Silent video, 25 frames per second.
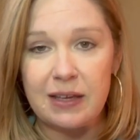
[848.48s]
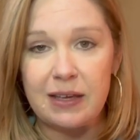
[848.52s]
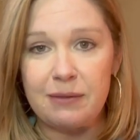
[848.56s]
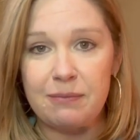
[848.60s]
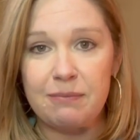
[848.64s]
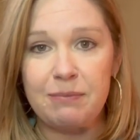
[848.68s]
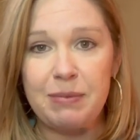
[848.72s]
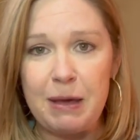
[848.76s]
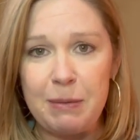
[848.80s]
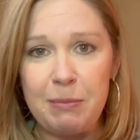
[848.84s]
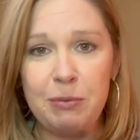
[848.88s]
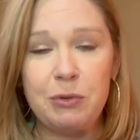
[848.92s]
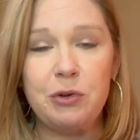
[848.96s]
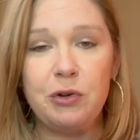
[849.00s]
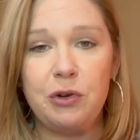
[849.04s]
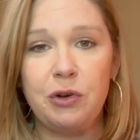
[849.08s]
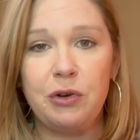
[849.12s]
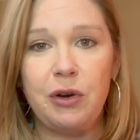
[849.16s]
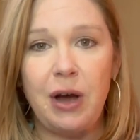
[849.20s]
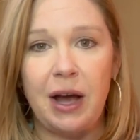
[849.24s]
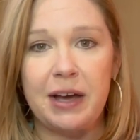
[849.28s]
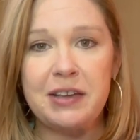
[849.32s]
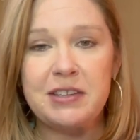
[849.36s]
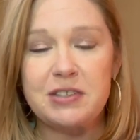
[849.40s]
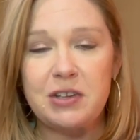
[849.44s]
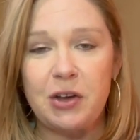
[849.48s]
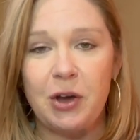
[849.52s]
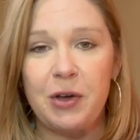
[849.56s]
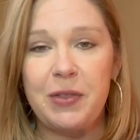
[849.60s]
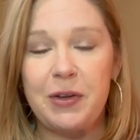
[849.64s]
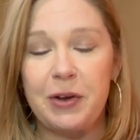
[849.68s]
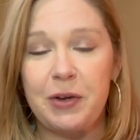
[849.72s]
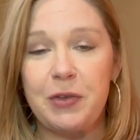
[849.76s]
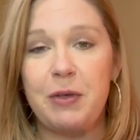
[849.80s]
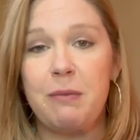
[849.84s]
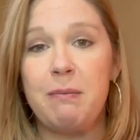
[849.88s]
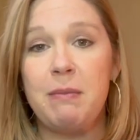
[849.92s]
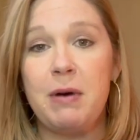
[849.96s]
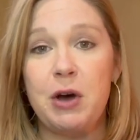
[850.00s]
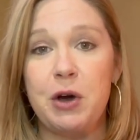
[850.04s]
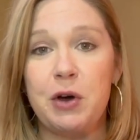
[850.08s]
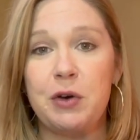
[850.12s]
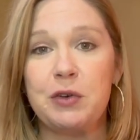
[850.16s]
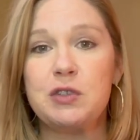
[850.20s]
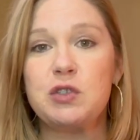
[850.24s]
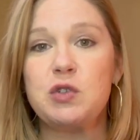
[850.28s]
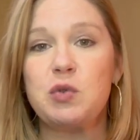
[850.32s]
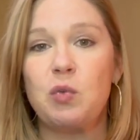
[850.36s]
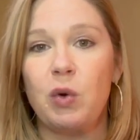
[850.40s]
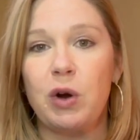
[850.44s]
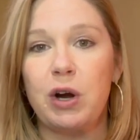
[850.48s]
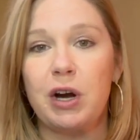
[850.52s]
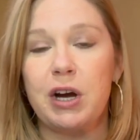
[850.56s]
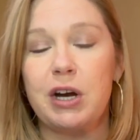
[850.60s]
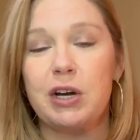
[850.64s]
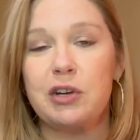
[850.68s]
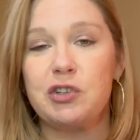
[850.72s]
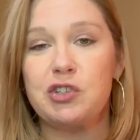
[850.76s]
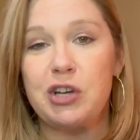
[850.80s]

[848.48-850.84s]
people I saw there the most were